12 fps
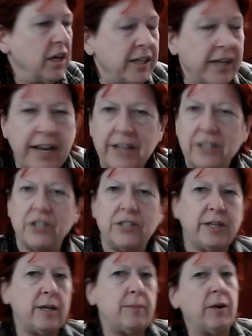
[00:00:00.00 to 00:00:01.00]
You can't
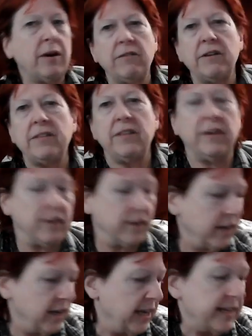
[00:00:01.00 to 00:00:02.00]
just keep everything.
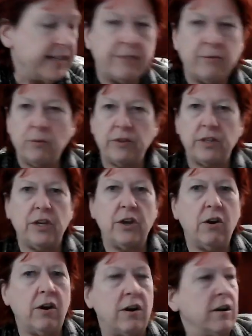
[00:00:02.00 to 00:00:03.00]
It's even with the
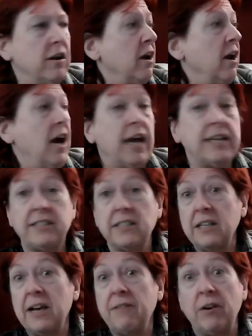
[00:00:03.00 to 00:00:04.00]
yarn. I
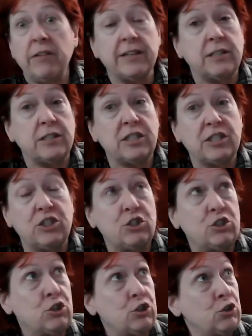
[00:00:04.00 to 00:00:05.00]
still have all that
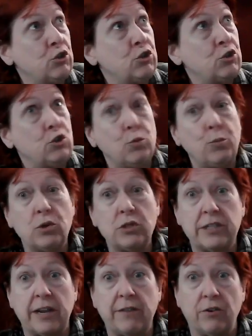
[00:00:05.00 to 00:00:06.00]
Super
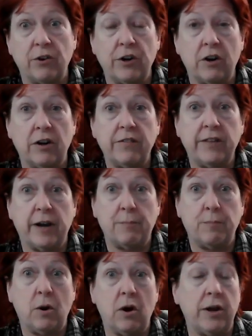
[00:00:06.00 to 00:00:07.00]
Saver yarn that I
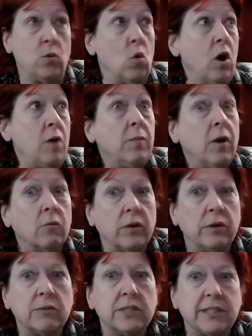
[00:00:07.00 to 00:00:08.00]
bought at Walmart
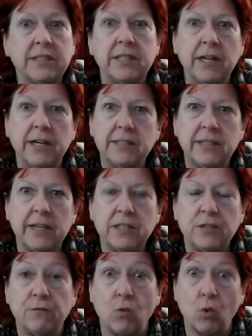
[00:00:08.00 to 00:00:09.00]
when it was 69
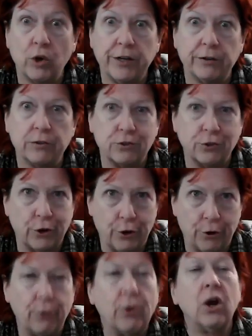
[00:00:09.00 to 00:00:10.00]
cents 4 years
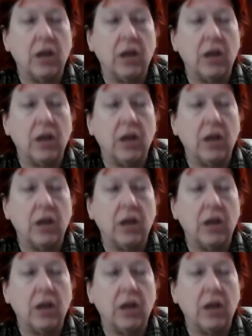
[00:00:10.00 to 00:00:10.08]
ago.